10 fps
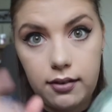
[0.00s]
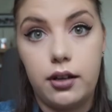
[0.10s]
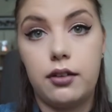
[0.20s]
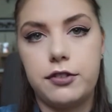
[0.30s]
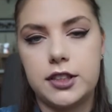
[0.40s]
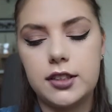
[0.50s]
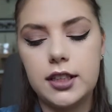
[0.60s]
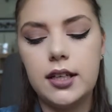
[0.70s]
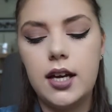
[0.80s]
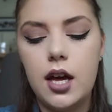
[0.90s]

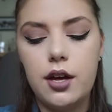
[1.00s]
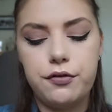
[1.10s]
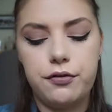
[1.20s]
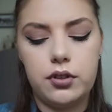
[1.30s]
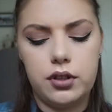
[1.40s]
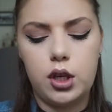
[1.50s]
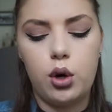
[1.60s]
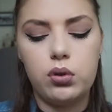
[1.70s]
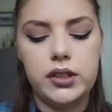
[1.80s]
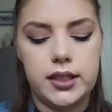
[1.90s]
unofficially the
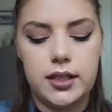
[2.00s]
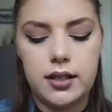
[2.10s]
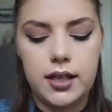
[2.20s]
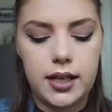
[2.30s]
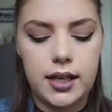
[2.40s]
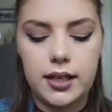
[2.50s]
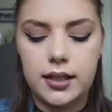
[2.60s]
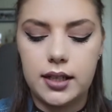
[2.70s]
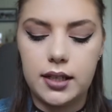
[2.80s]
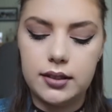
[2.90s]
whole year
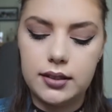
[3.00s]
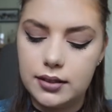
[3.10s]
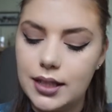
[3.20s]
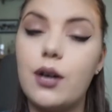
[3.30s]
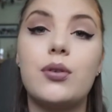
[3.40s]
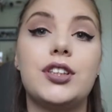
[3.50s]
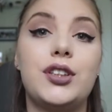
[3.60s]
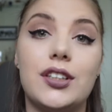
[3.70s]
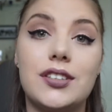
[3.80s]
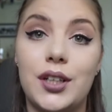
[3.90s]
and now it's
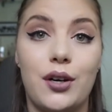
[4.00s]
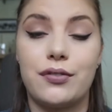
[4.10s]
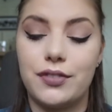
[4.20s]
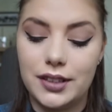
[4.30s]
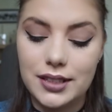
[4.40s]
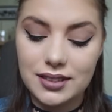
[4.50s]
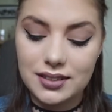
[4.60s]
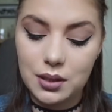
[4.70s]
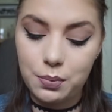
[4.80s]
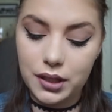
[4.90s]
just enough. This
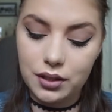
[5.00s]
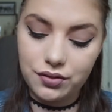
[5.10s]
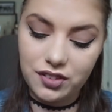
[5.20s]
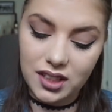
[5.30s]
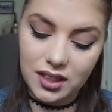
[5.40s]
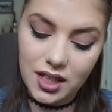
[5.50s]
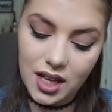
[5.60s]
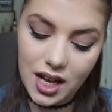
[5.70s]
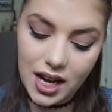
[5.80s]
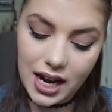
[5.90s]
is the Benefit
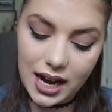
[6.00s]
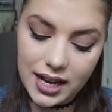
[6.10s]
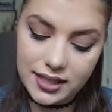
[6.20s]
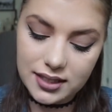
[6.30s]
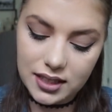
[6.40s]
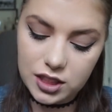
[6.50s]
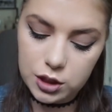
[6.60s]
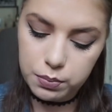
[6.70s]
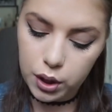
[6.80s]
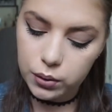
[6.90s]
Eyes It's
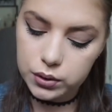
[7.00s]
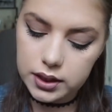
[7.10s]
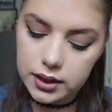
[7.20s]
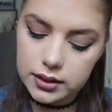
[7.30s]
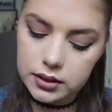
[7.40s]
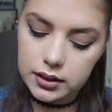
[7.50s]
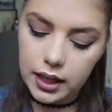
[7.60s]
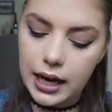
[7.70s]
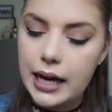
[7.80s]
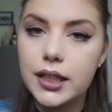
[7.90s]
Potent
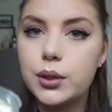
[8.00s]
Eye